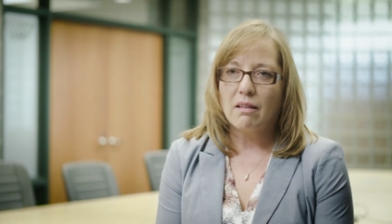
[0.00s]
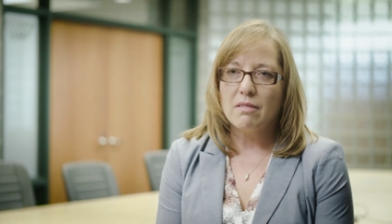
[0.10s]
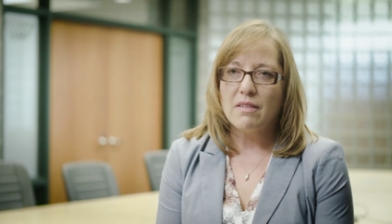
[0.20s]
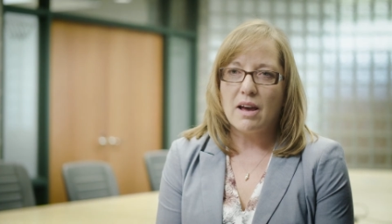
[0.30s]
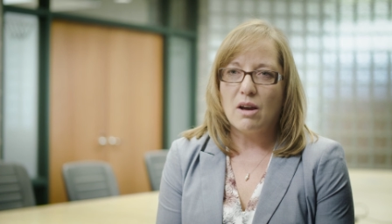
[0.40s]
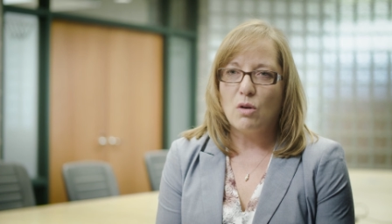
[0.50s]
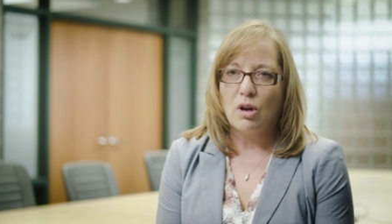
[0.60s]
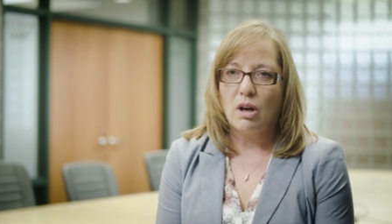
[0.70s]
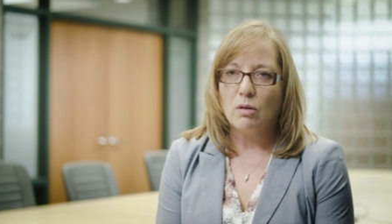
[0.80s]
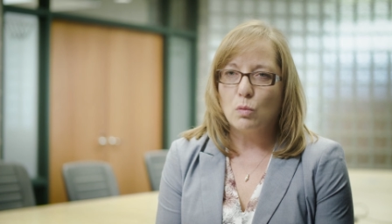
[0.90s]
that
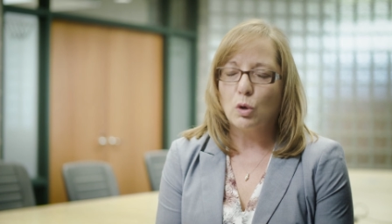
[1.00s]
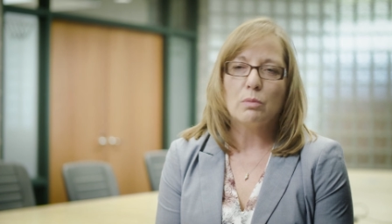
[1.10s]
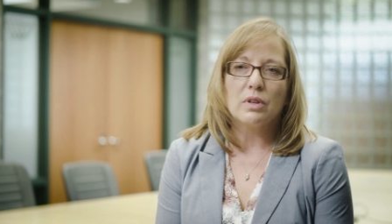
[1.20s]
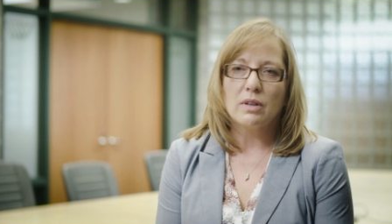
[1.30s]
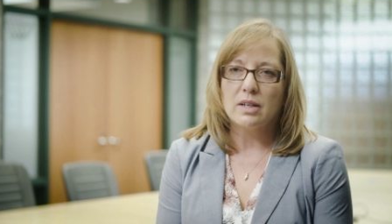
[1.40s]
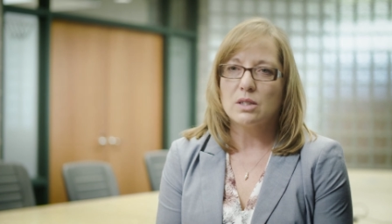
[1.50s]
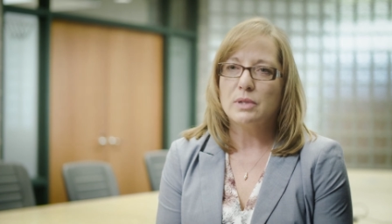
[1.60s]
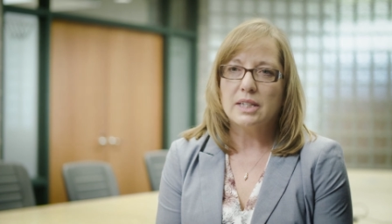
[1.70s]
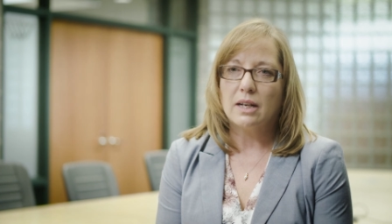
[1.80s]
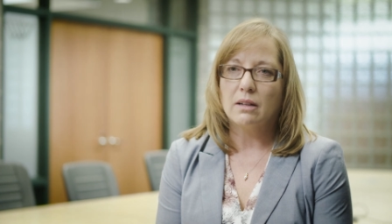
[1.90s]
warmth and
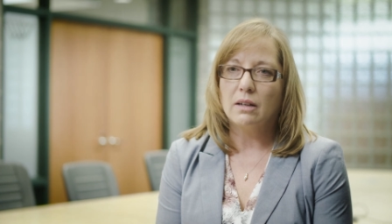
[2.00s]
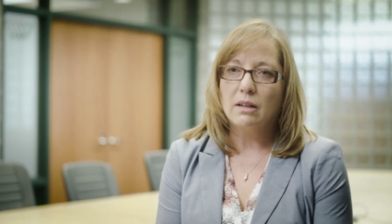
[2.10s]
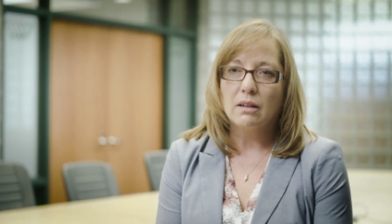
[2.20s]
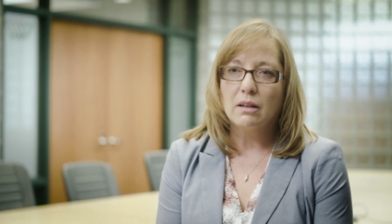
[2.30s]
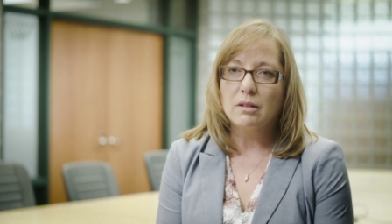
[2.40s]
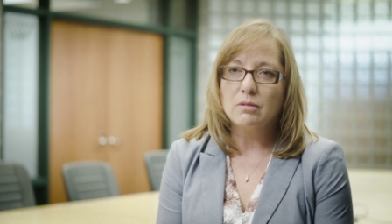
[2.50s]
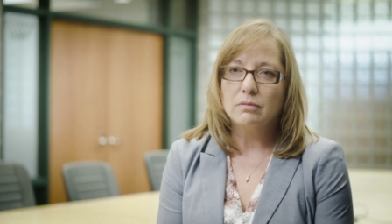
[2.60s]
hospitality.